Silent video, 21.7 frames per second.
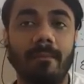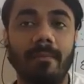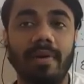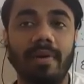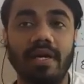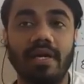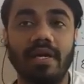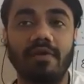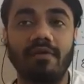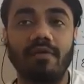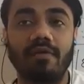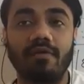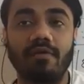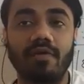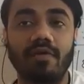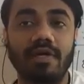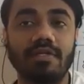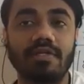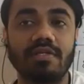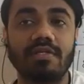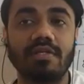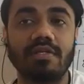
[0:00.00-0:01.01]
But
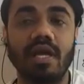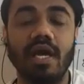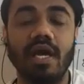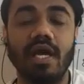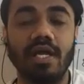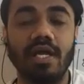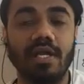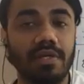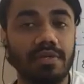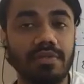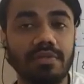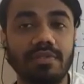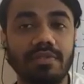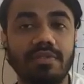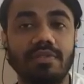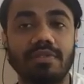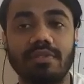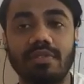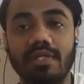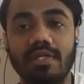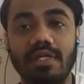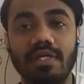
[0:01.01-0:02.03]
once they are used
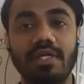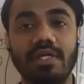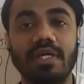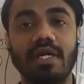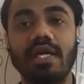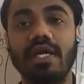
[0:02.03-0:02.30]
to it,